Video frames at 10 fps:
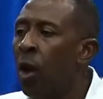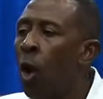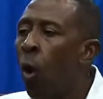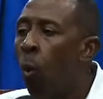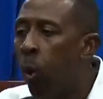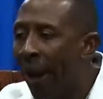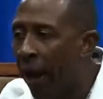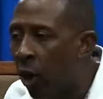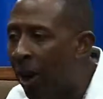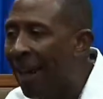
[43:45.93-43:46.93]

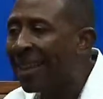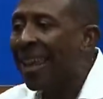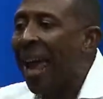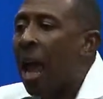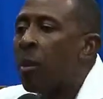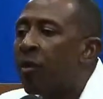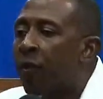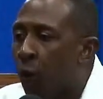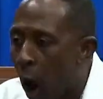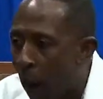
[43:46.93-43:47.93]
where it came
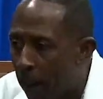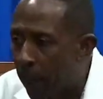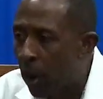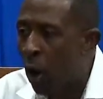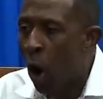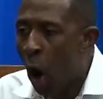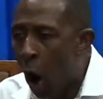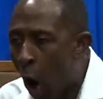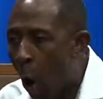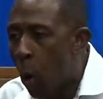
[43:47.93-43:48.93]
from,
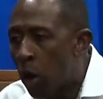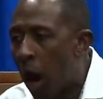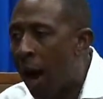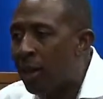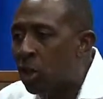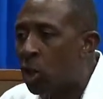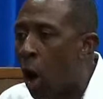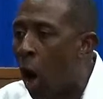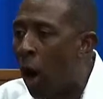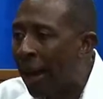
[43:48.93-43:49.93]
how God
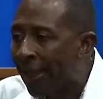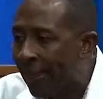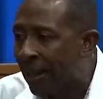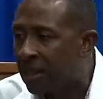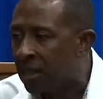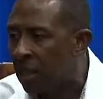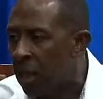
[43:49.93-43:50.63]
saw this.